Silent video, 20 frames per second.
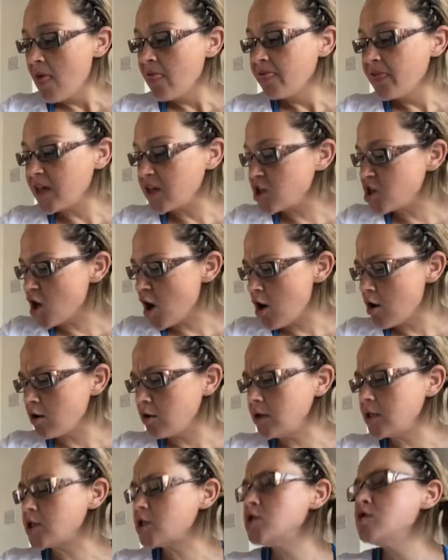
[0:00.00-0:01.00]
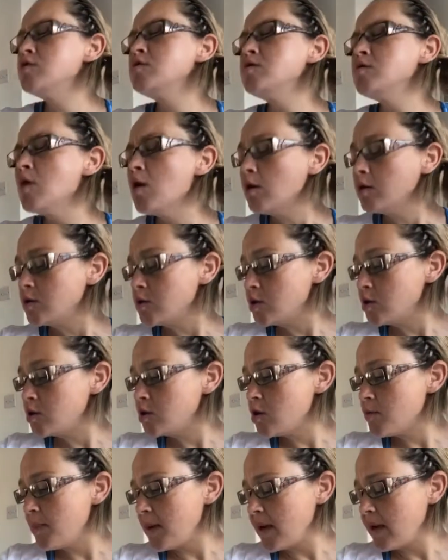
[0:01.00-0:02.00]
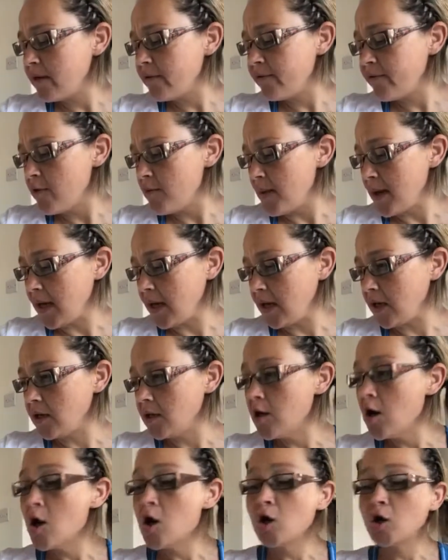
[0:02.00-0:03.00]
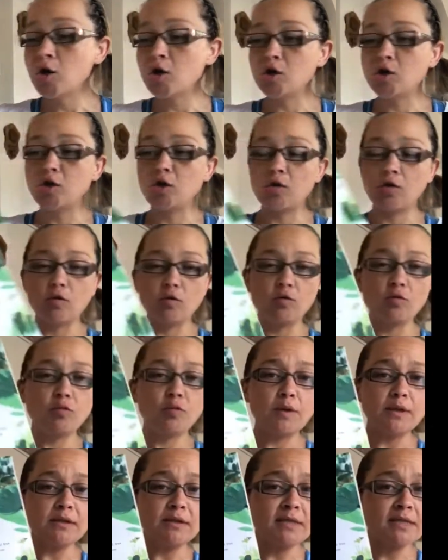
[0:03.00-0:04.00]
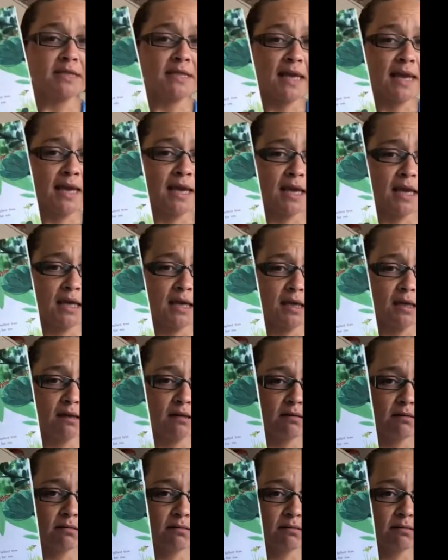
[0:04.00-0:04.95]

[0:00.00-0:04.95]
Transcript: The jungle is not too big for me. You will see.